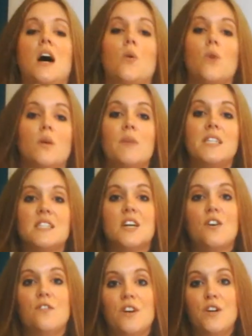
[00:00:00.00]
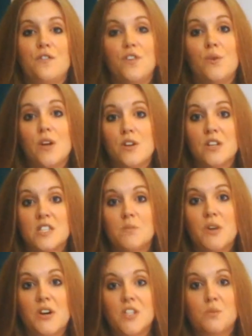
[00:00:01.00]
where myself and a few other
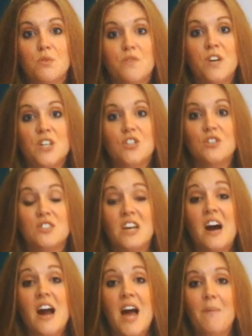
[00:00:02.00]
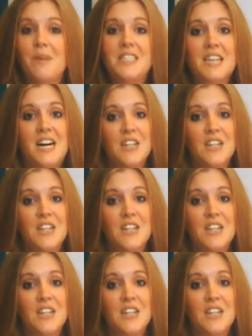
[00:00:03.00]
experienced professionals are happy